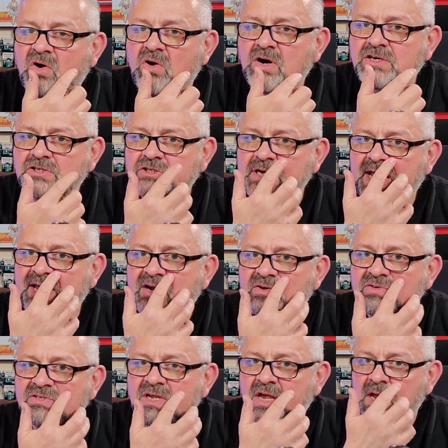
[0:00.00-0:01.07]
the harsh
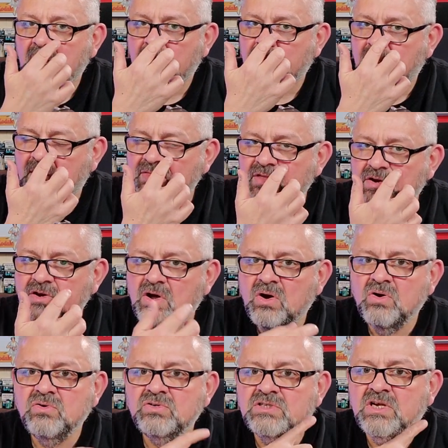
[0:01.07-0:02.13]
shadows by the
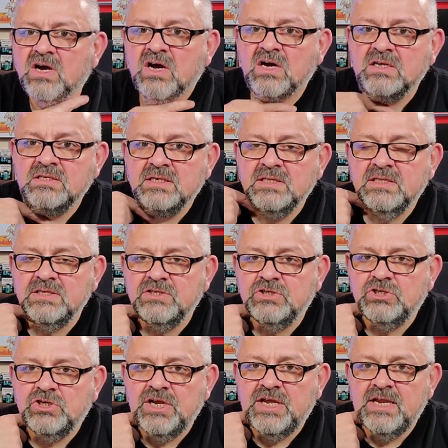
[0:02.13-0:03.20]
nose, under the
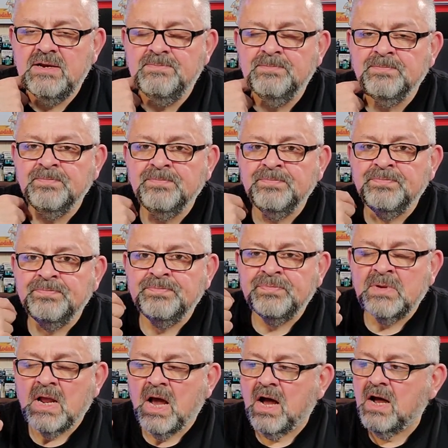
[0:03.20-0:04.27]
chin.
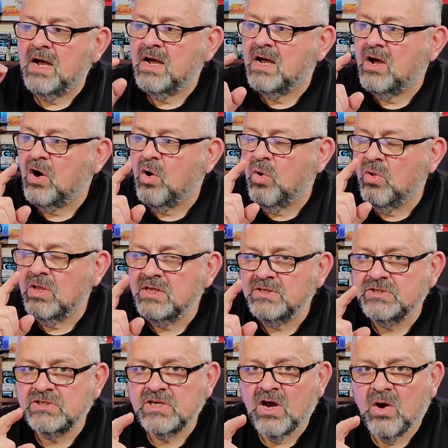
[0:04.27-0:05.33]
Uh,
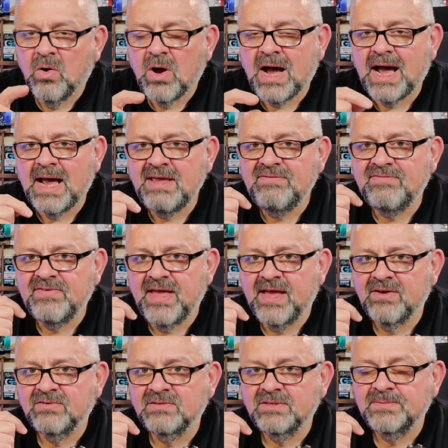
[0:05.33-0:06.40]
also, I
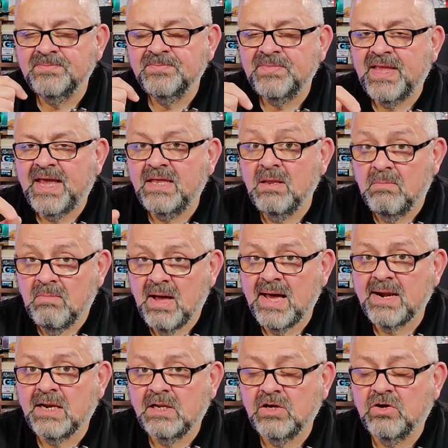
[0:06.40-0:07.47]
found, and the
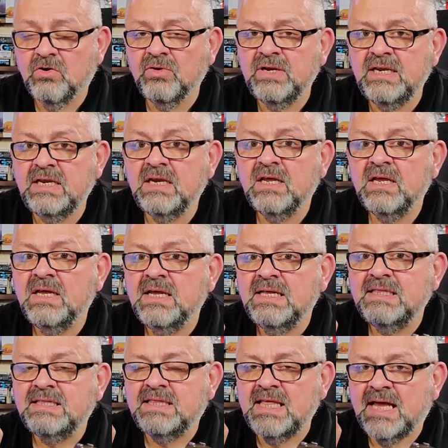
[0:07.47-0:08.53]
model agreed,
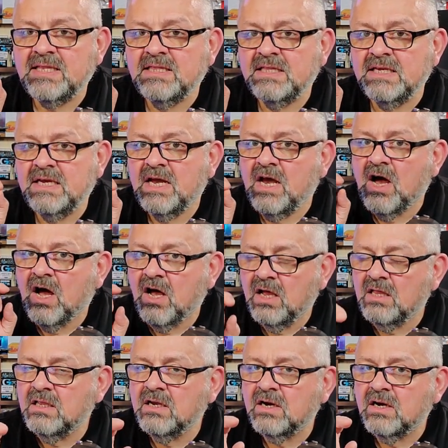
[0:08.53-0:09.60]
that the
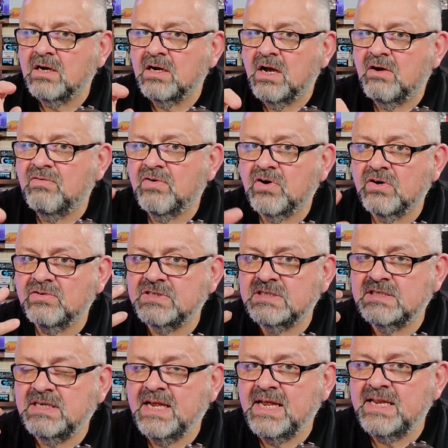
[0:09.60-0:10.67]
color of her
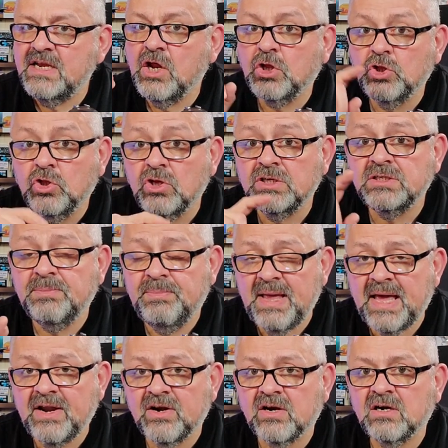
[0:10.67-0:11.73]
skin looked
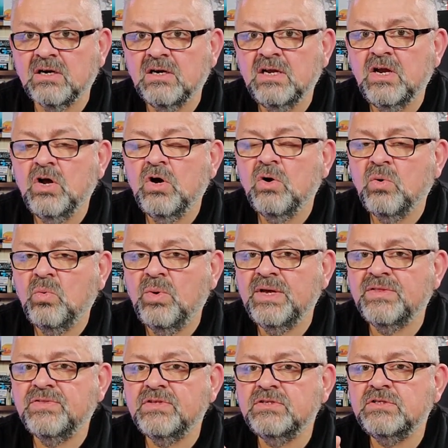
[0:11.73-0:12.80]
better
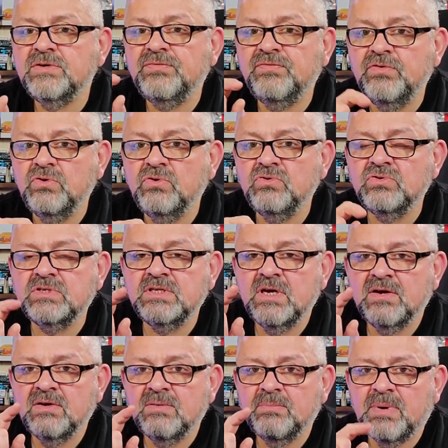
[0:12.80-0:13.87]
with diffused
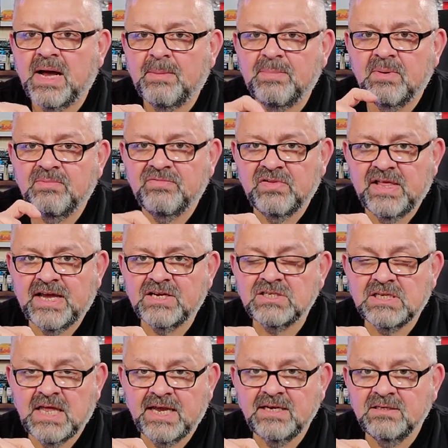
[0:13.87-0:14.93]
pop-up
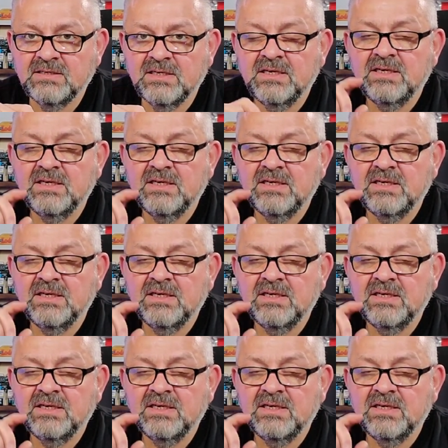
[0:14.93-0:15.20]
flashlight.